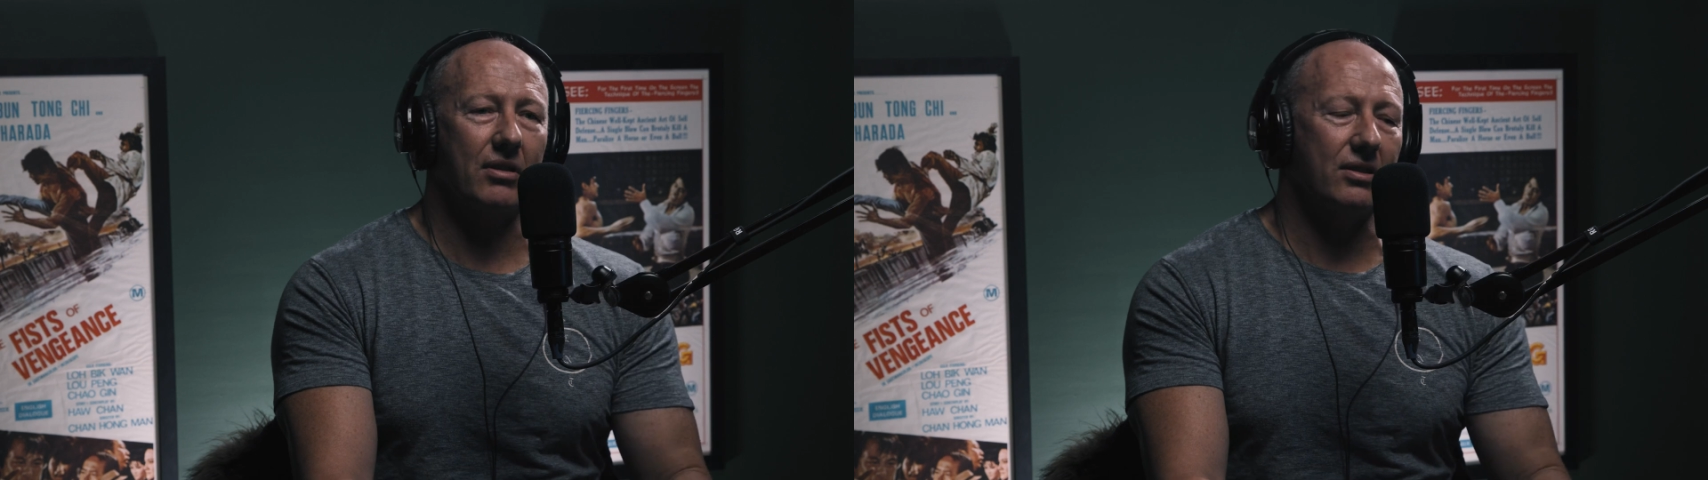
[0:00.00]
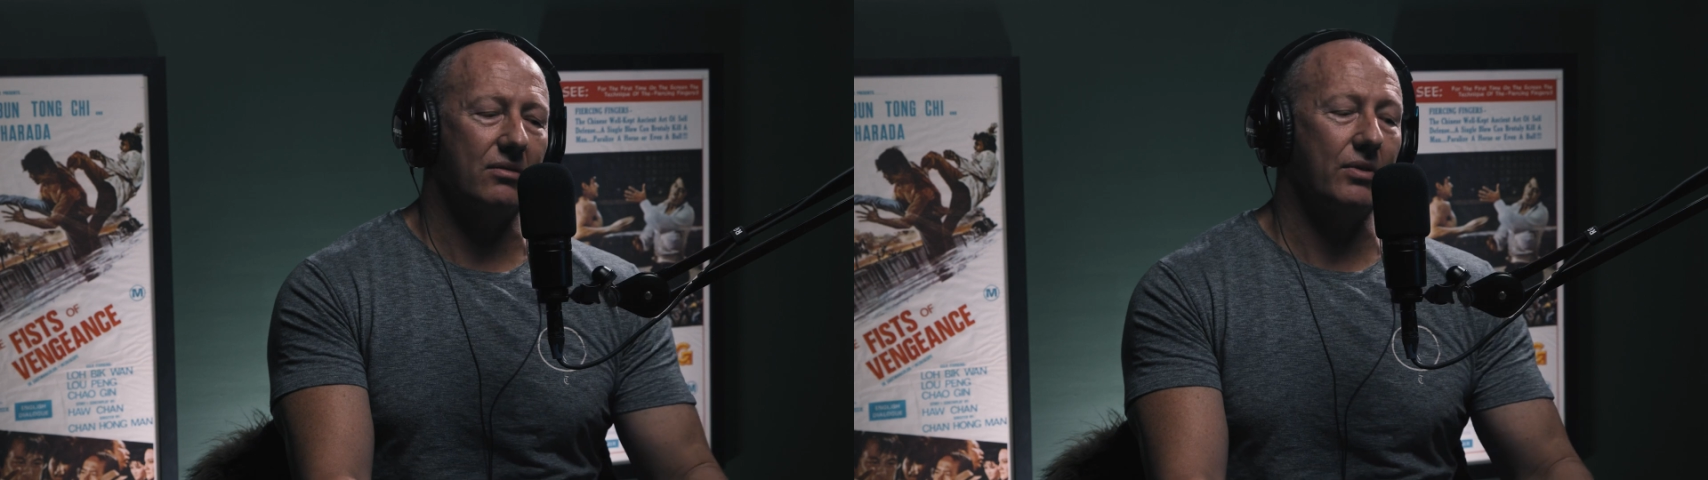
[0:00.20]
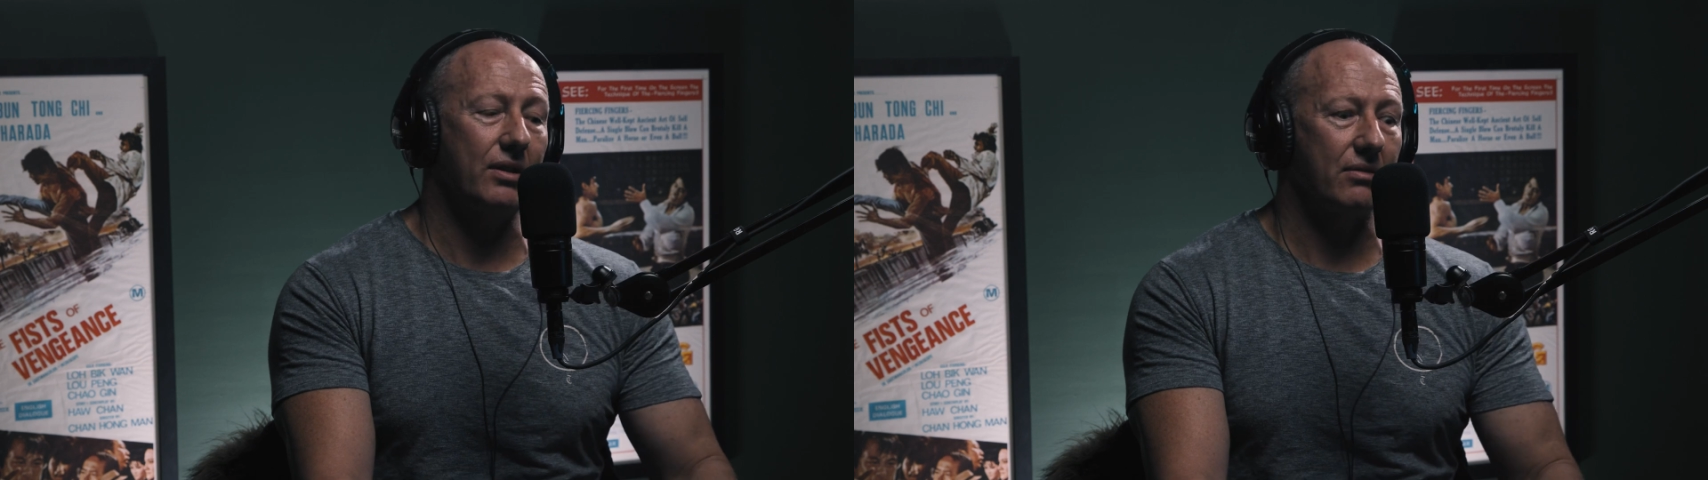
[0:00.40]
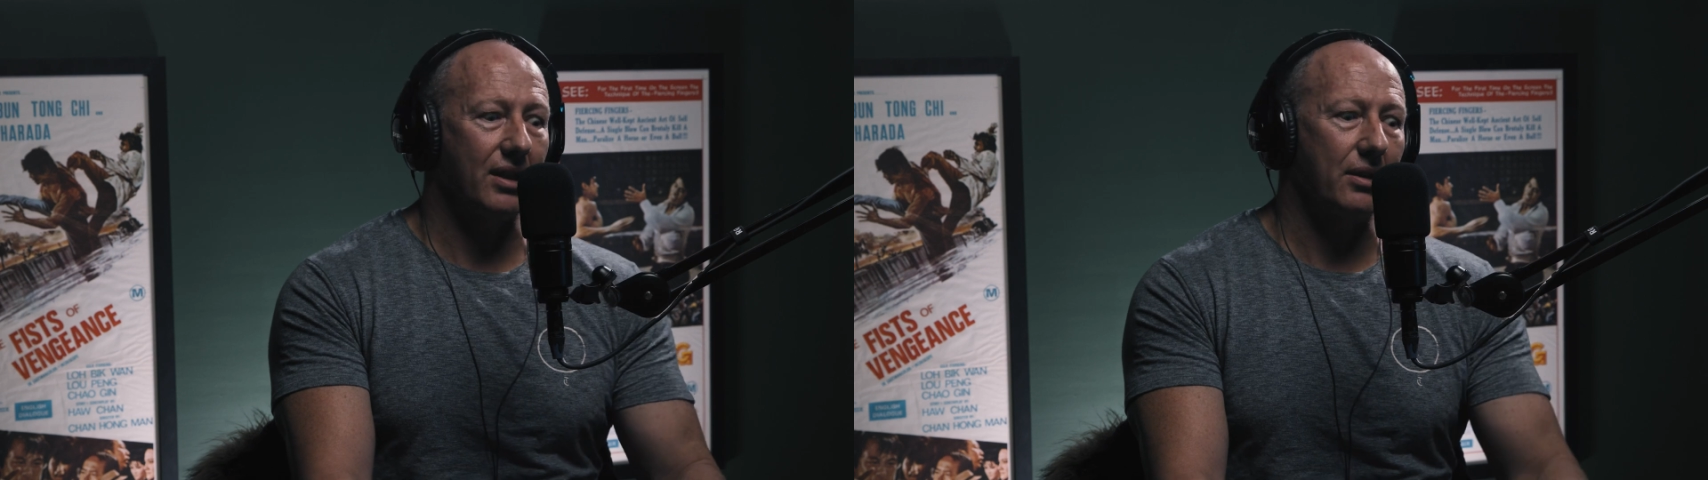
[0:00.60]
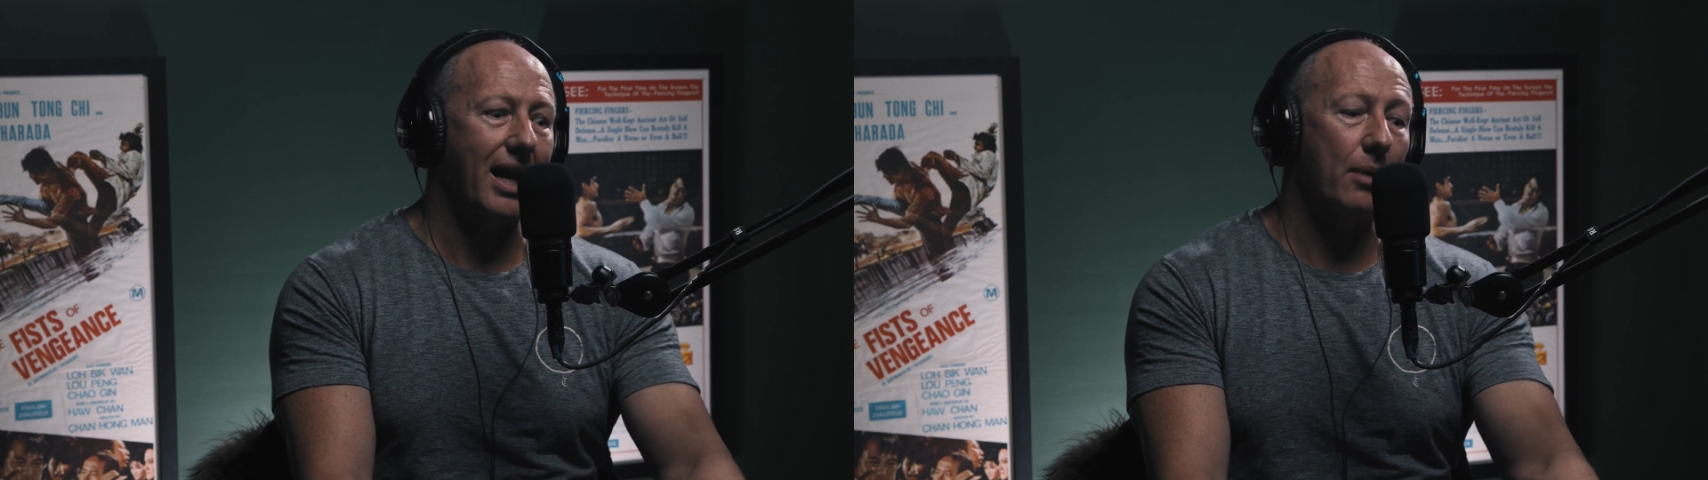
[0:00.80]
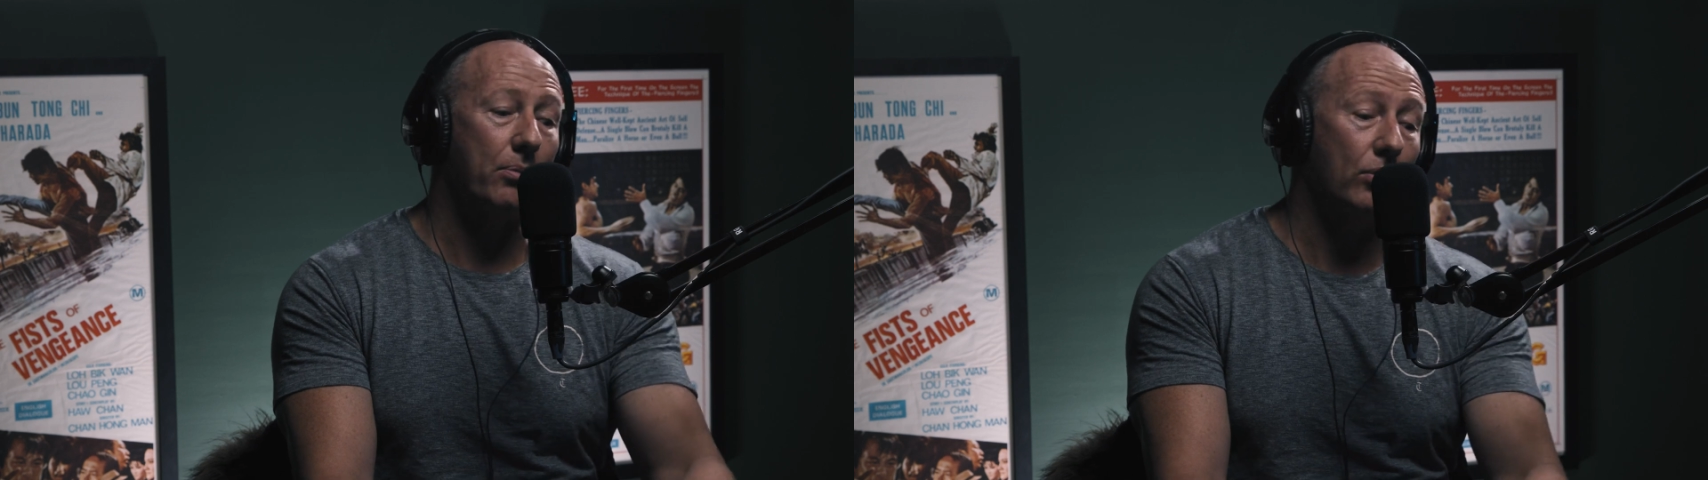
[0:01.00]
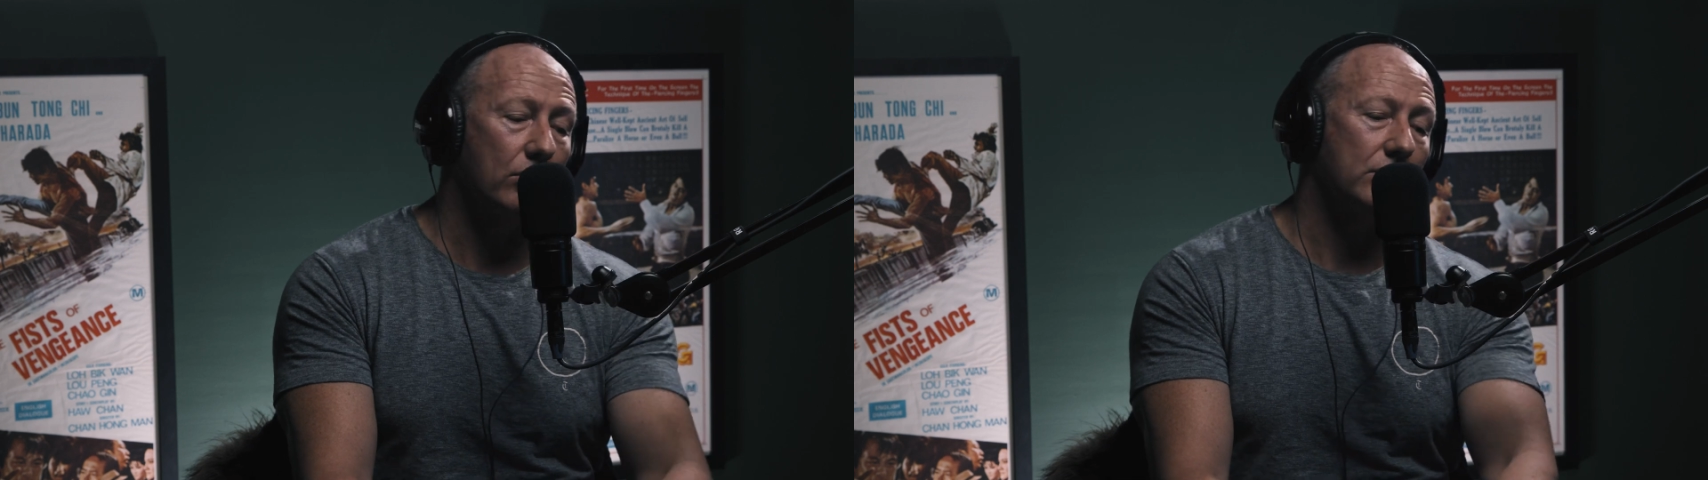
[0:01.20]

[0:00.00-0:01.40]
direction with, say, Apple